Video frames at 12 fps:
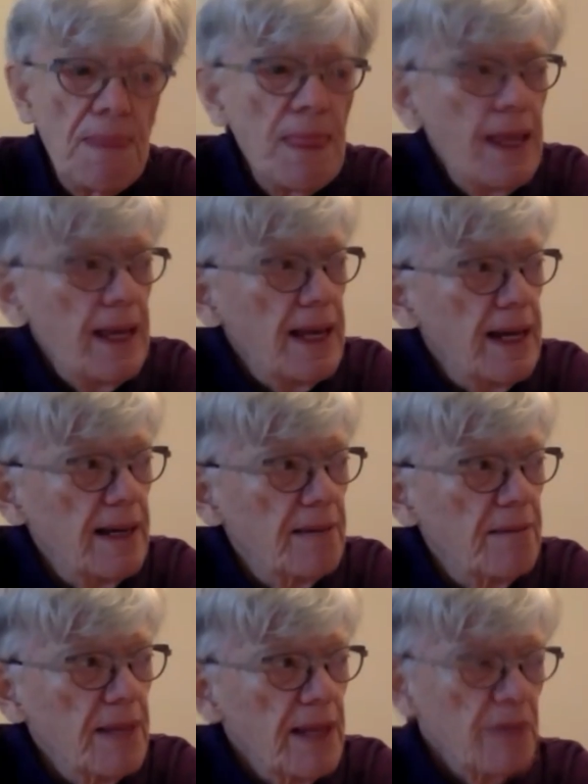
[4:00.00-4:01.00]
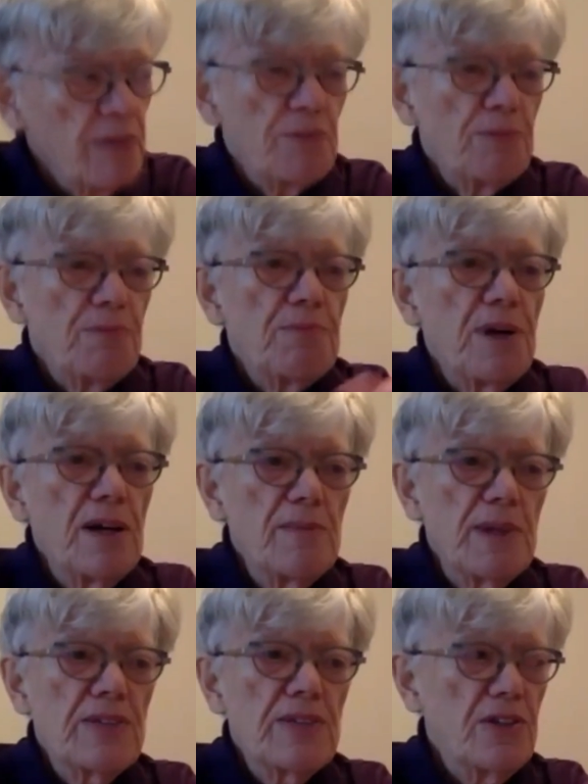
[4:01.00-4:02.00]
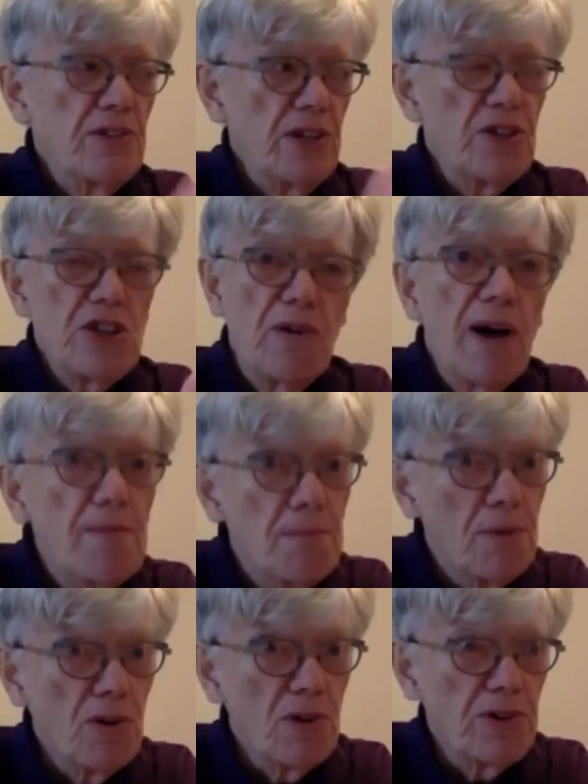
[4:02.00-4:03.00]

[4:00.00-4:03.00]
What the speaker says: partly because they show up more,